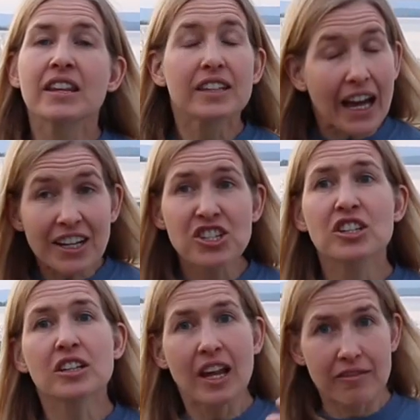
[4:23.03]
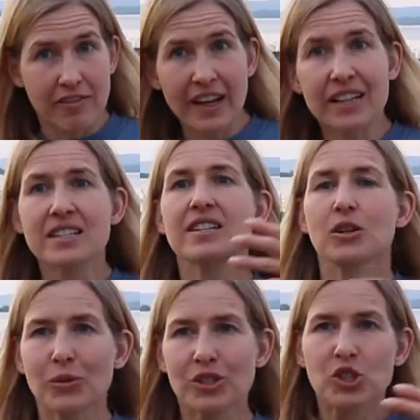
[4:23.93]
The ice sheet advanced
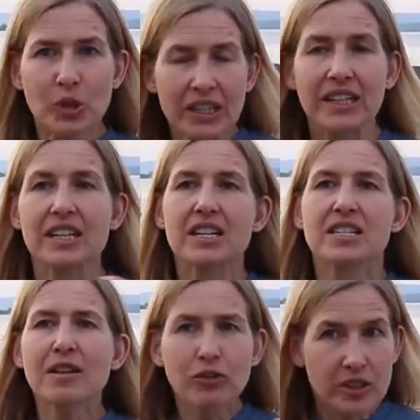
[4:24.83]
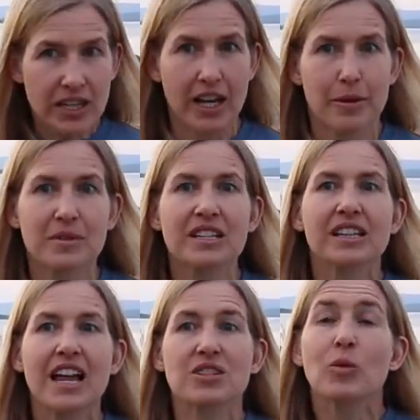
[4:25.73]
and retreated several times in the
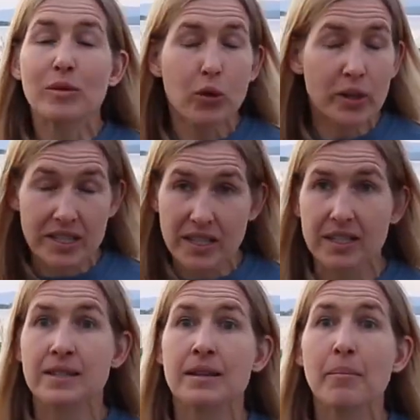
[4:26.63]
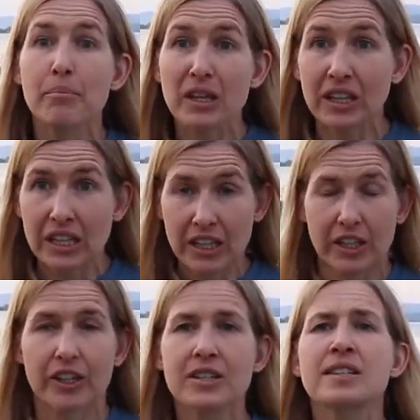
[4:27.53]
last 1.6 million
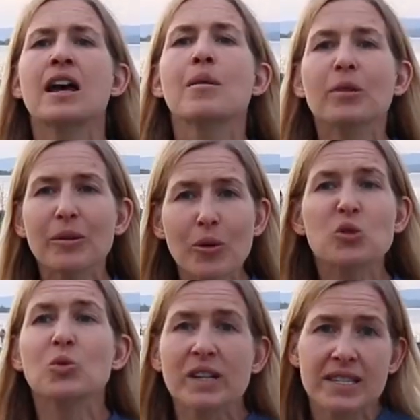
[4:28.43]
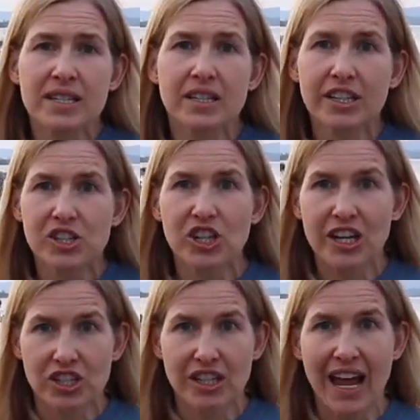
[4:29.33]
years, but the most recent
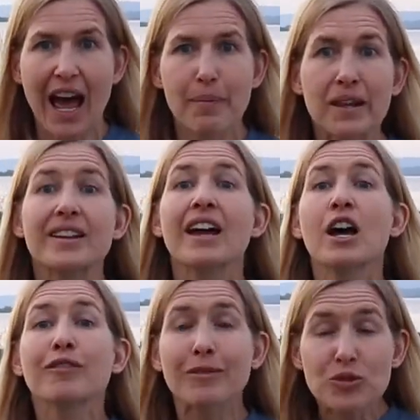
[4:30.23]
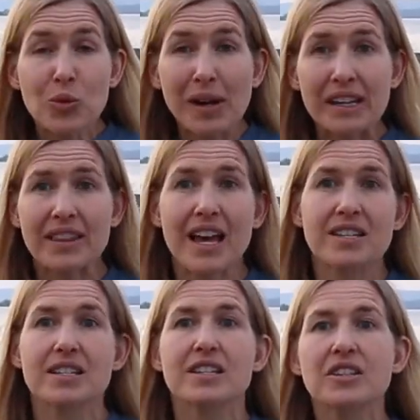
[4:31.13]
glaciation happened from
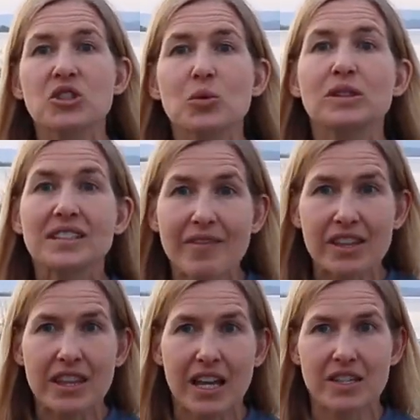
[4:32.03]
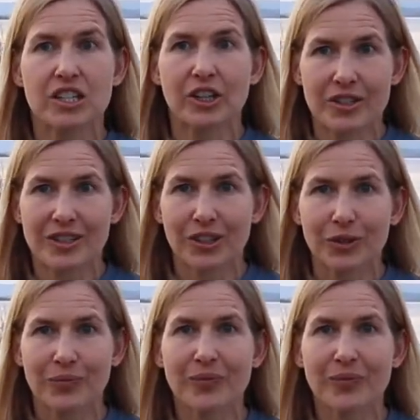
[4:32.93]
20,000 to 11,000 years ago.